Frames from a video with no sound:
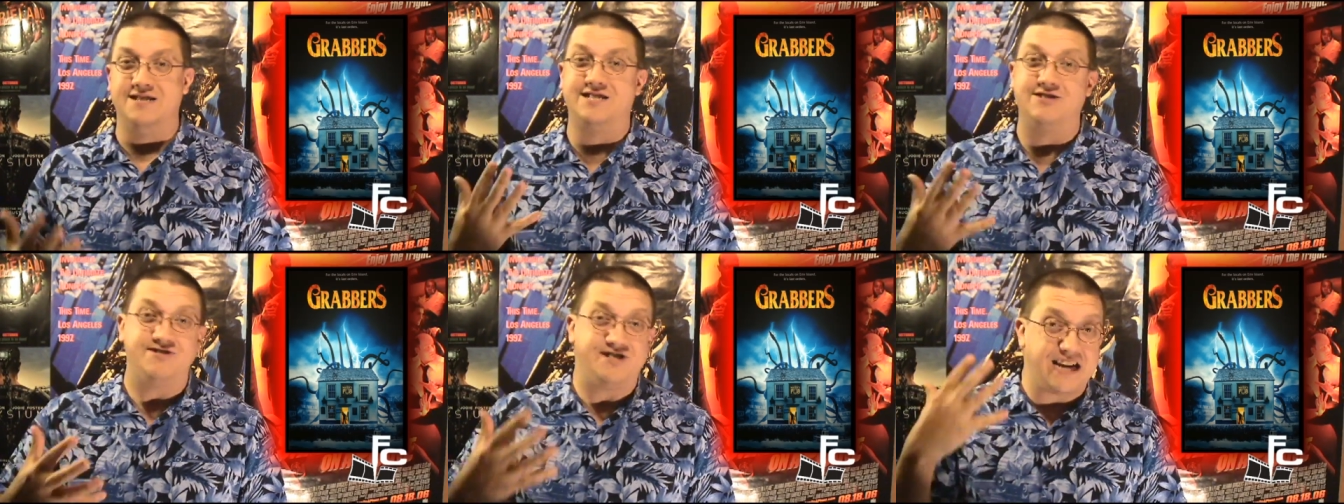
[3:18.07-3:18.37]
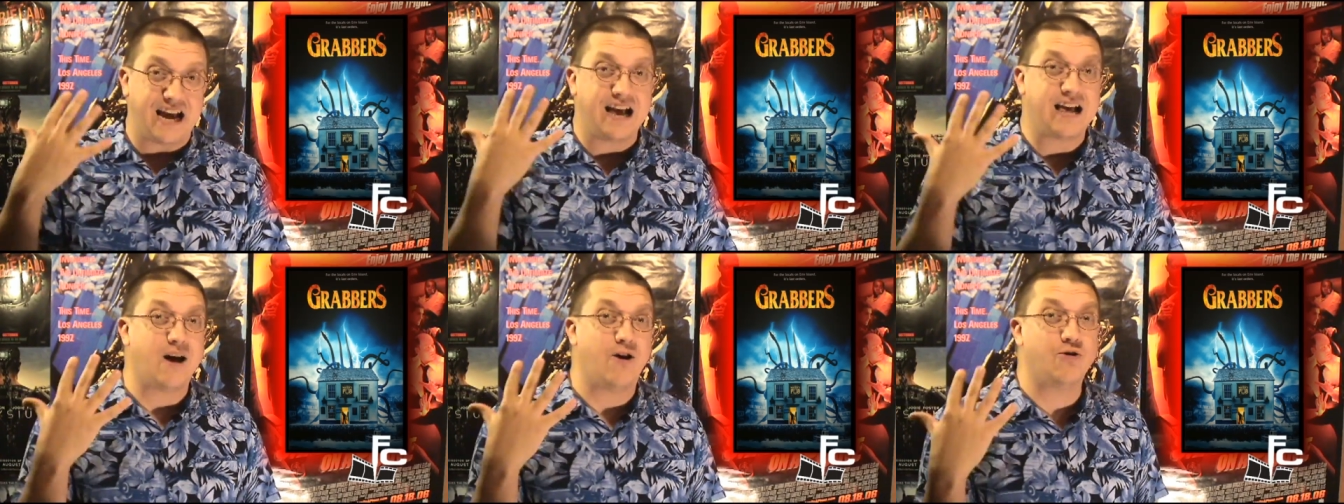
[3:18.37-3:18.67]
So
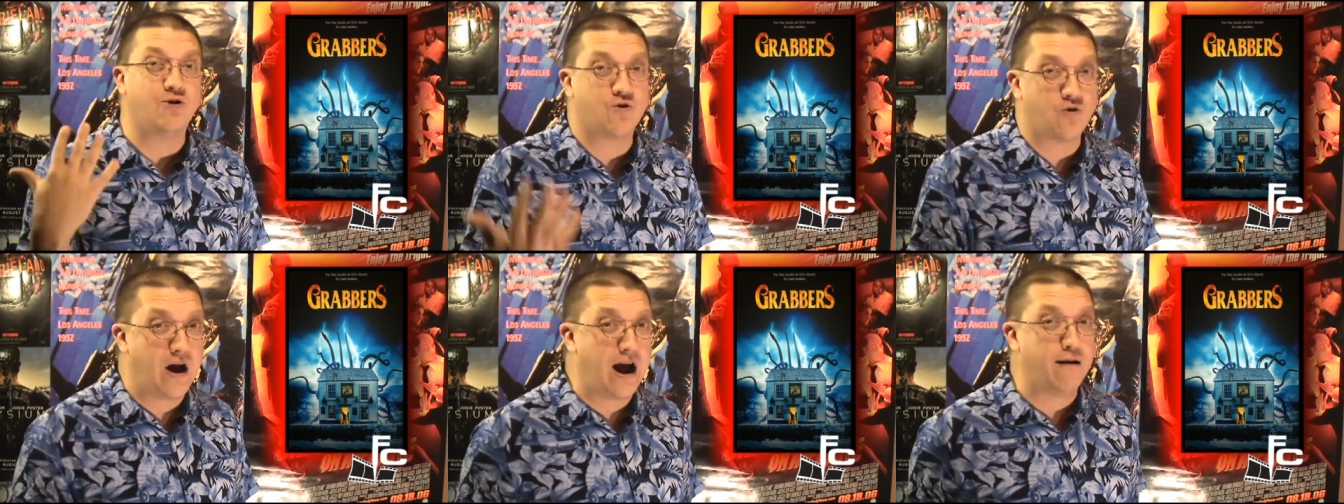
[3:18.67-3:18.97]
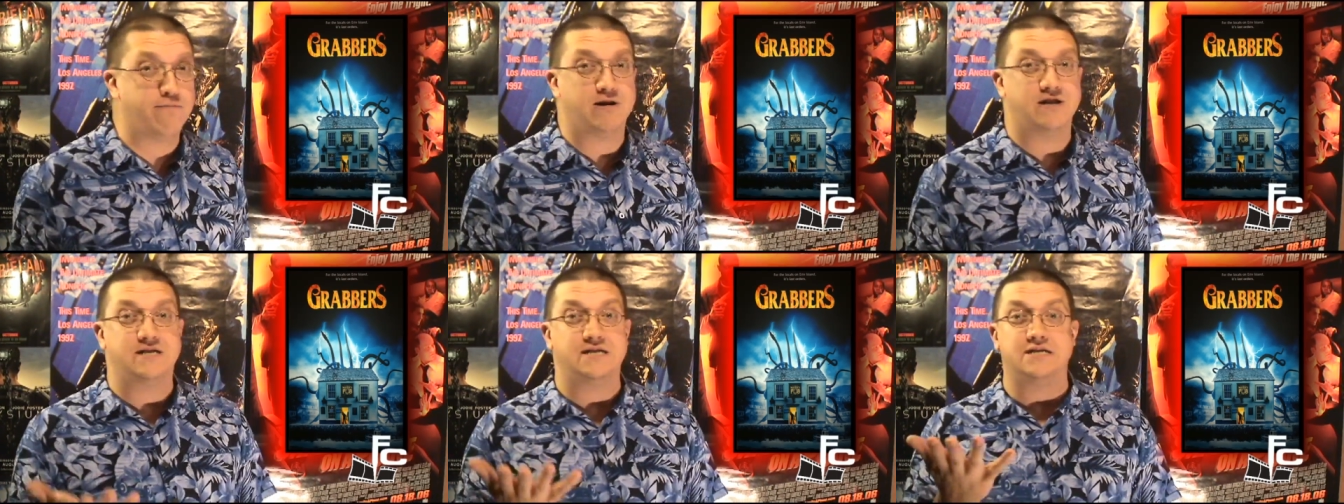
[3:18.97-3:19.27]
check out
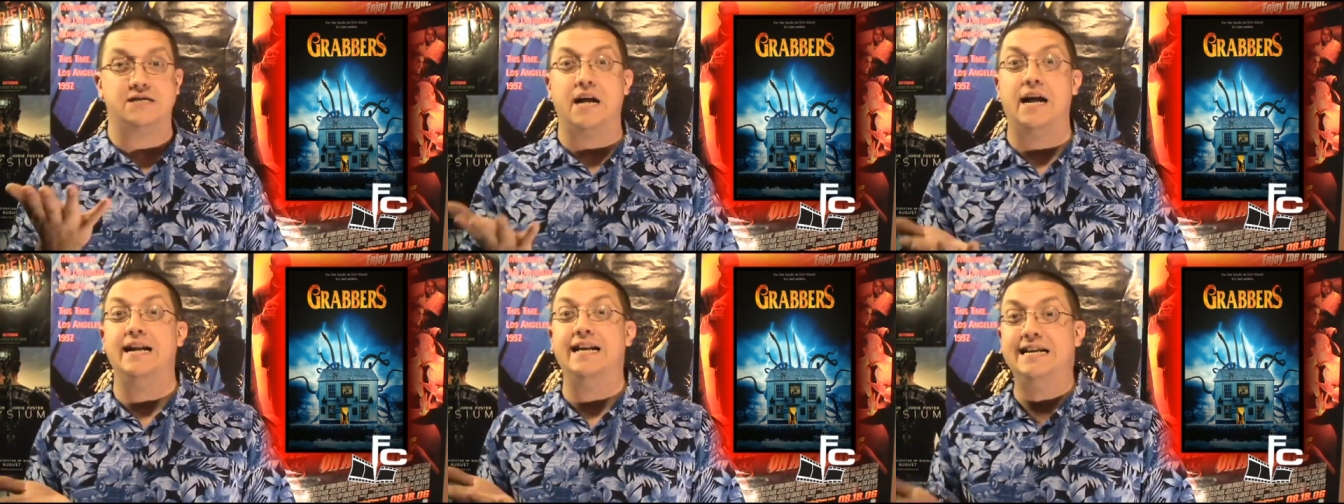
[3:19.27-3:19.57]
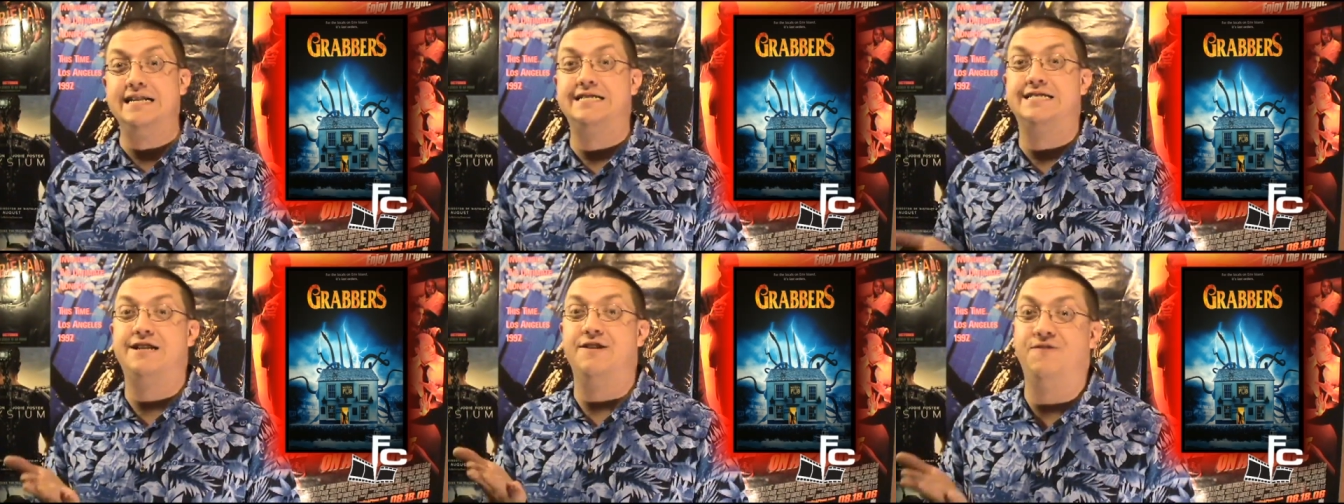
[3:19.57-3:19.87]
Grabbers. It's on
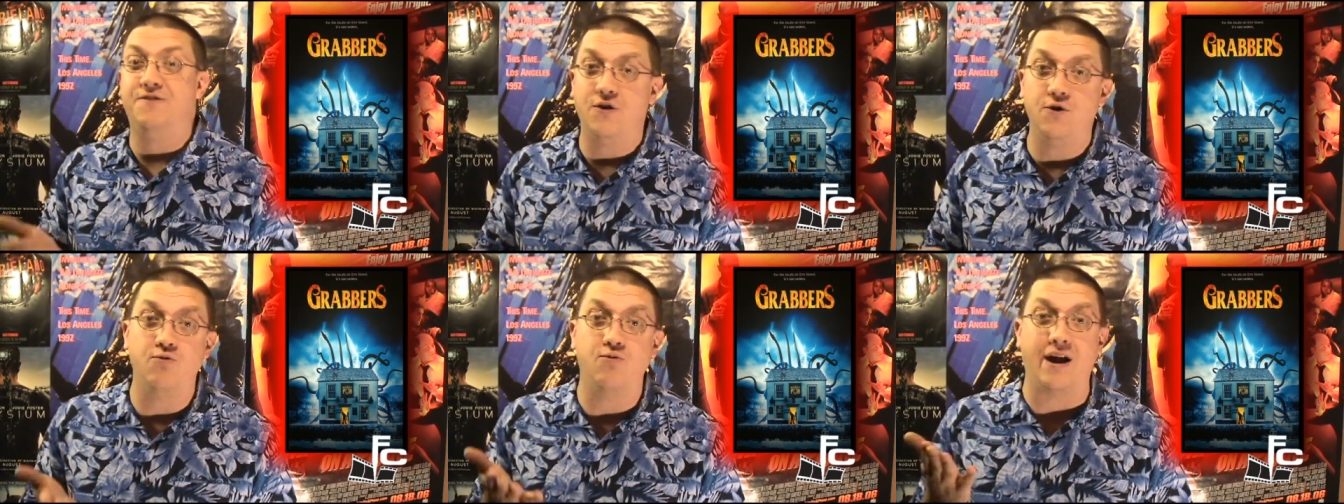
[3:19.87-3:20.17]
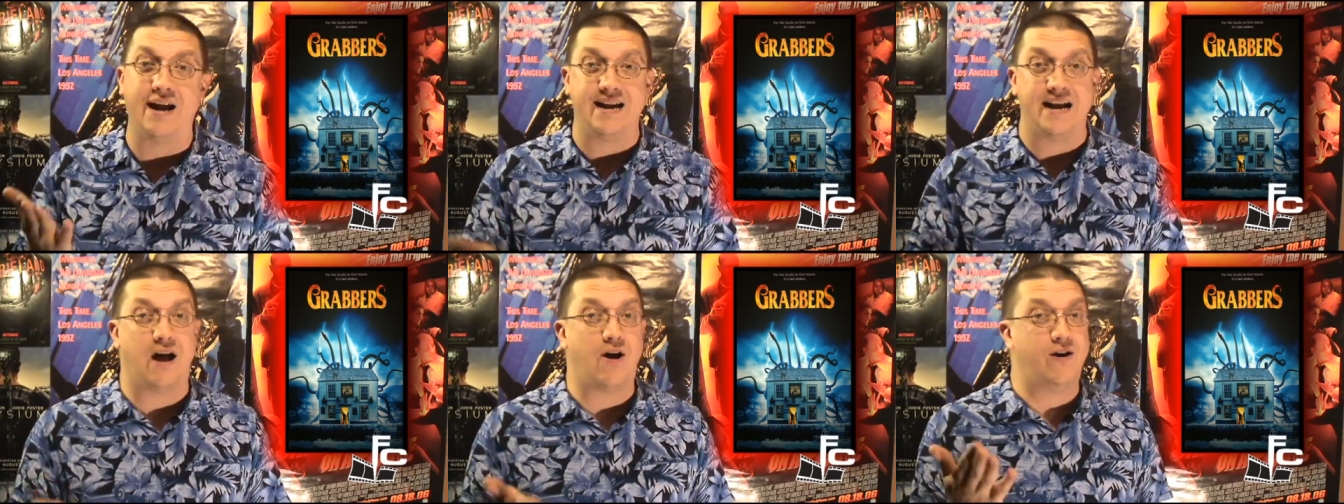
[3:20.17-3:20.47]
instant view
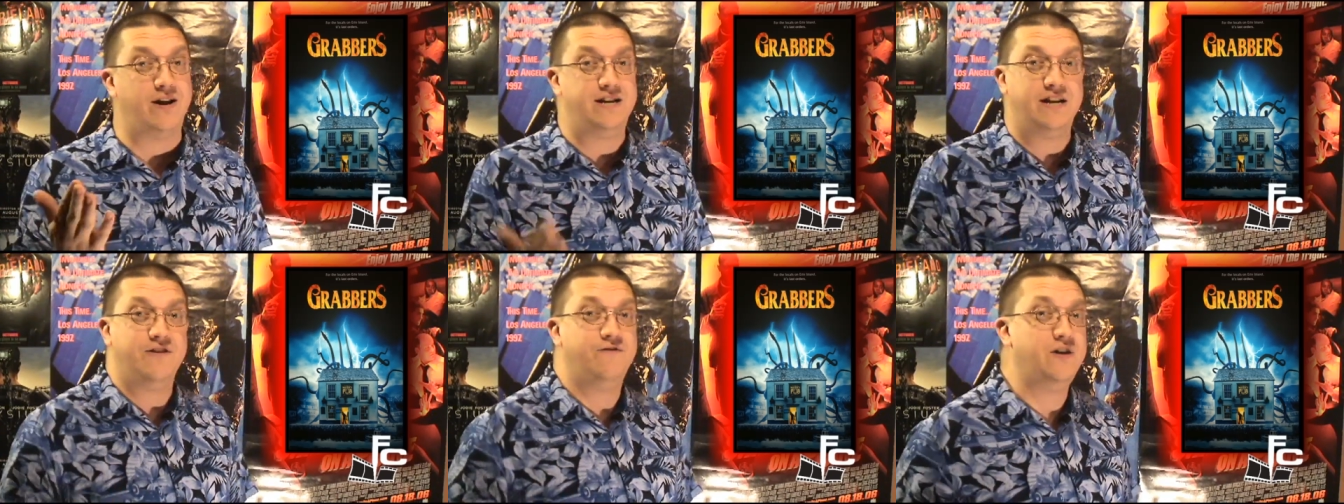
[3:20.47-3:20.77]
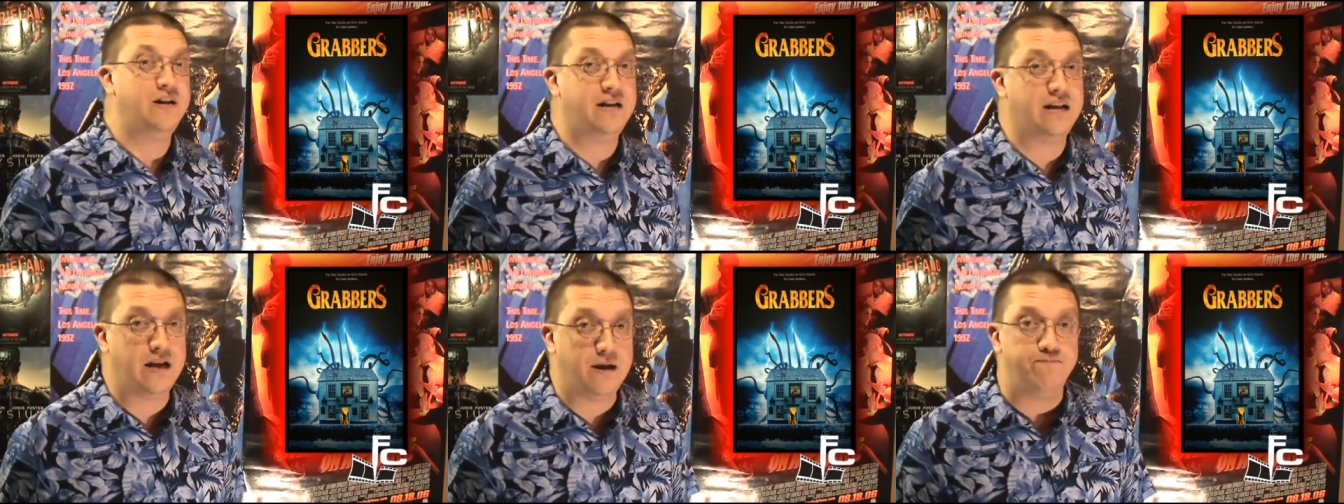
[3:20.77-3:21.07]
right now on
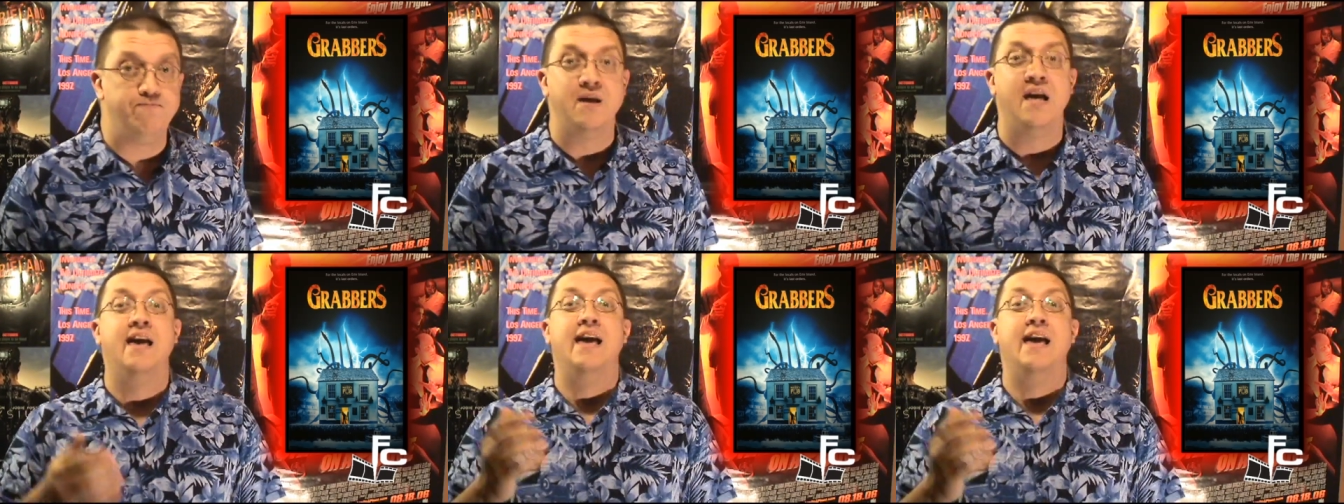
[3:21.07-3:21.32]
DVD.